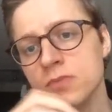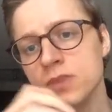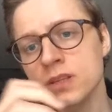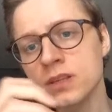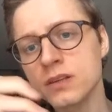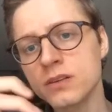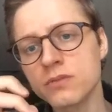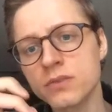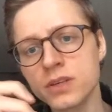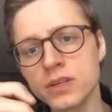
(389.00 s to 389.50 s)

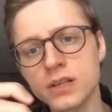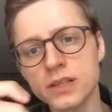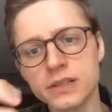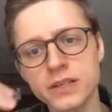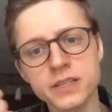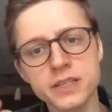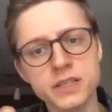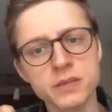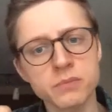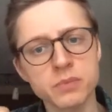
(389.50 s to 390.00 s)
we
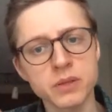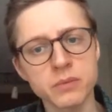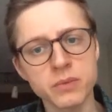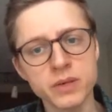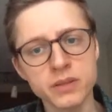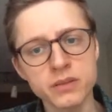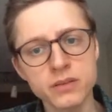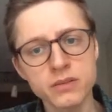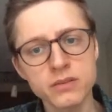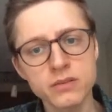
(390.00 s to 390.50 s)
already
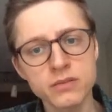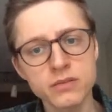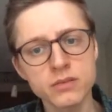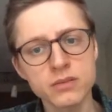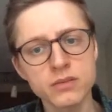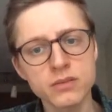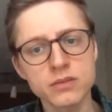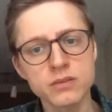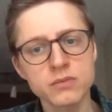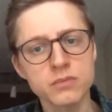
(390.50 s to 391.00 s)
implemented
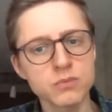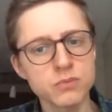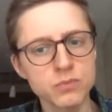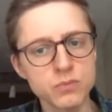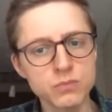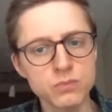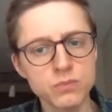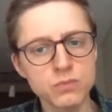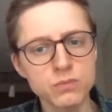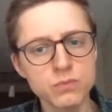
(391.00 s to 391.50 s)

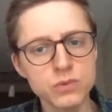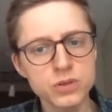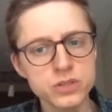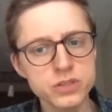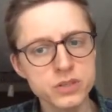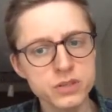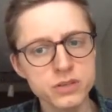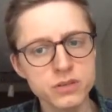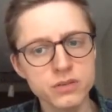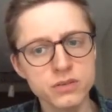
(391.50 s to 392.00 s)

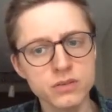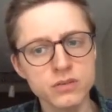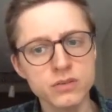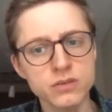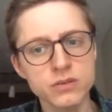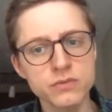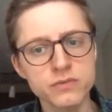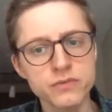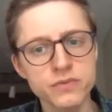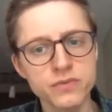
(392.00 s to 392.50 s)
most
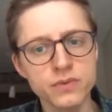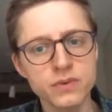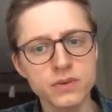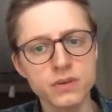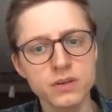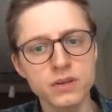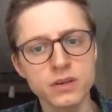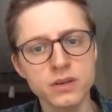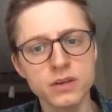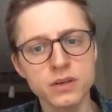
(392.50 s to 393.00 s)
of
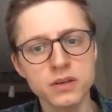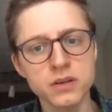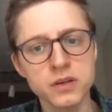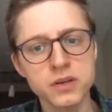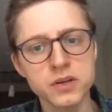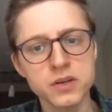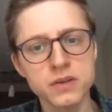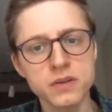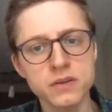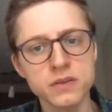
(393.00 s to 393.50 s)

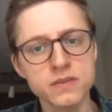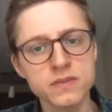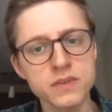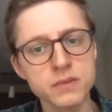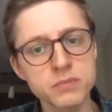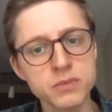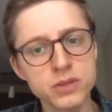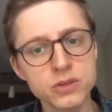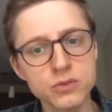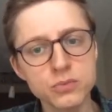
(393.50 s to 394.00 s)
the
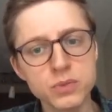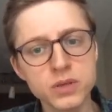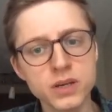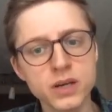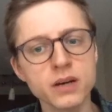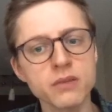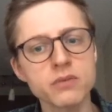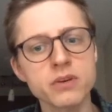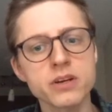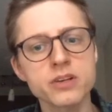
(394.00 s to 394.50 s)
B2B
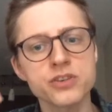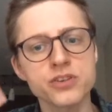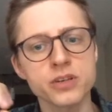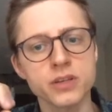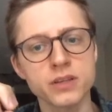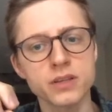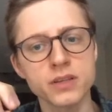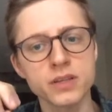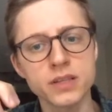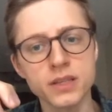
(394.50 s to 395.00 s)
coverage,
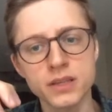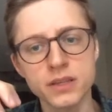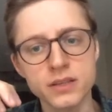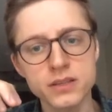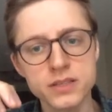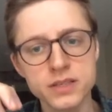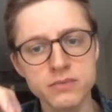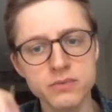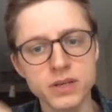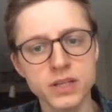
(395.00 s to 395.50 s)
and it
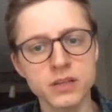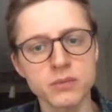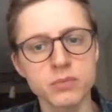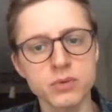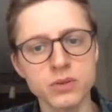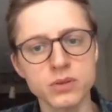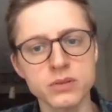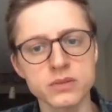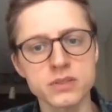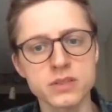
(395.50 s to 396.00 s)
is
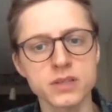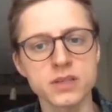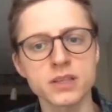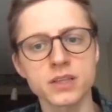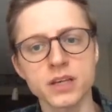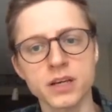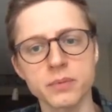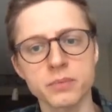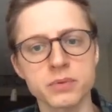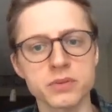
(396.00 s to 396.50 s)
available on the
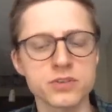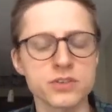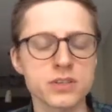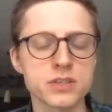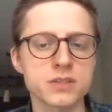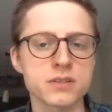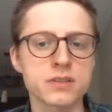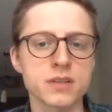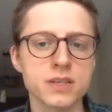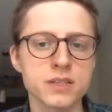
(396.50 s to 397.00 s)
GitHub. It
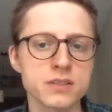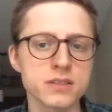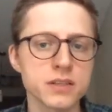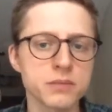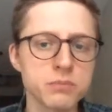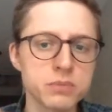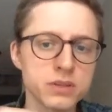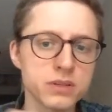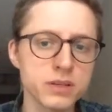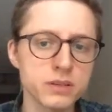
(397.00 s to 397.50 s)
just has
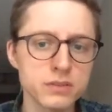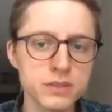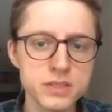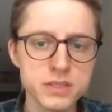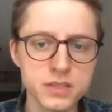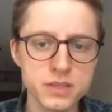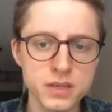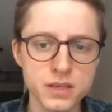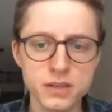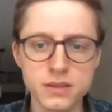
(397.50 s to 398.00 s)
not been
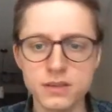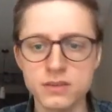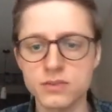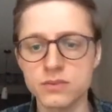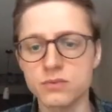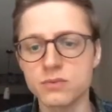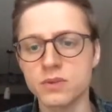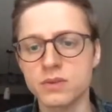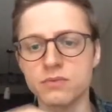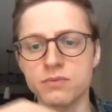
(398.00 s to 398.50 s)
released yet.
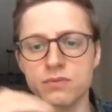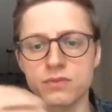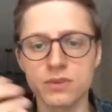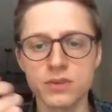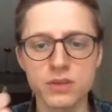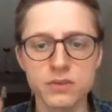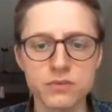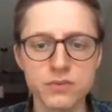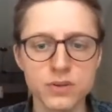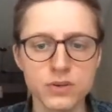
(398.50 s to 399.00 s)
So
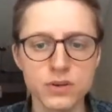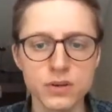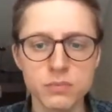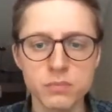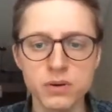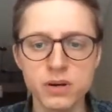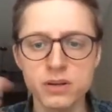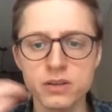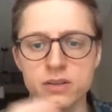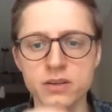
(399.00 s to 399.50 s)
if you're a
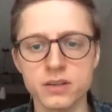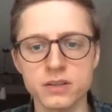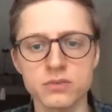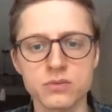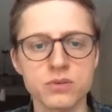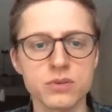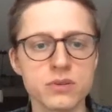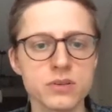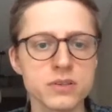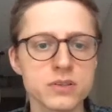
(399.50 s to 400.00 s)
partner and
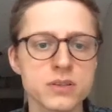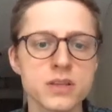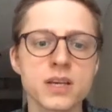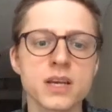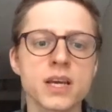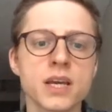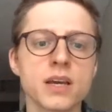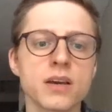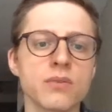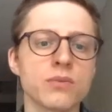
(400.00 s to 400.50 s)
curious
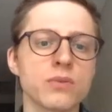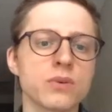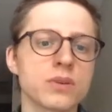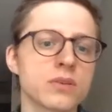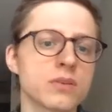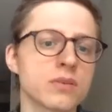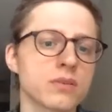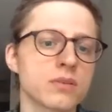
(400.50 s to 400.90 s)
what